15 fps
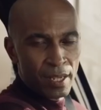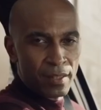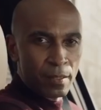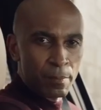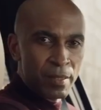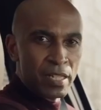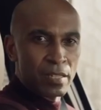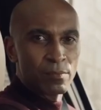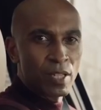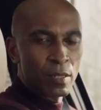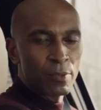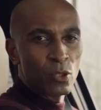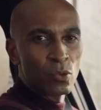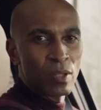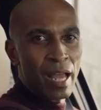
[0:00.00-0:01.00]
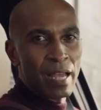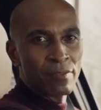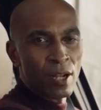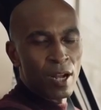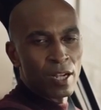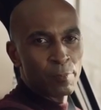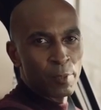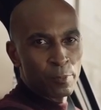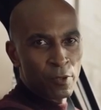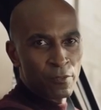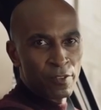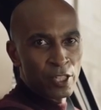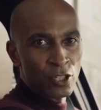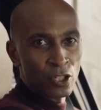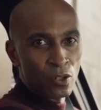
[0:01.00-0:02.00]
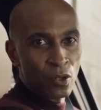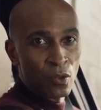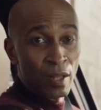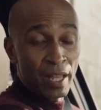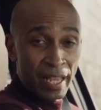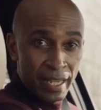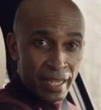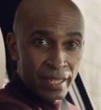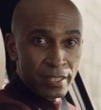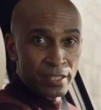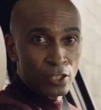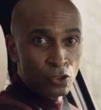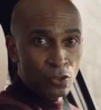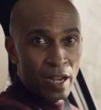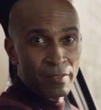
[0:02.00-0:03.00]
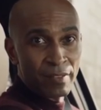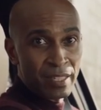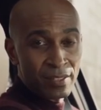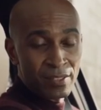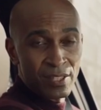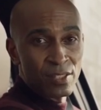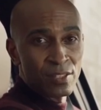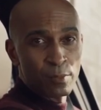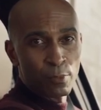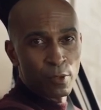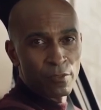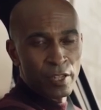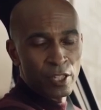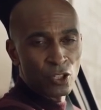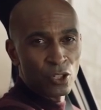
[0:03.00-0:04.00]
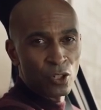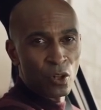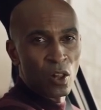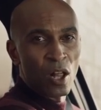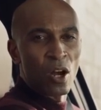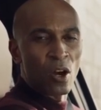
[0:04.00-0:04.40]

The BMW Live Cockpit Professional and Driving Assistant Professional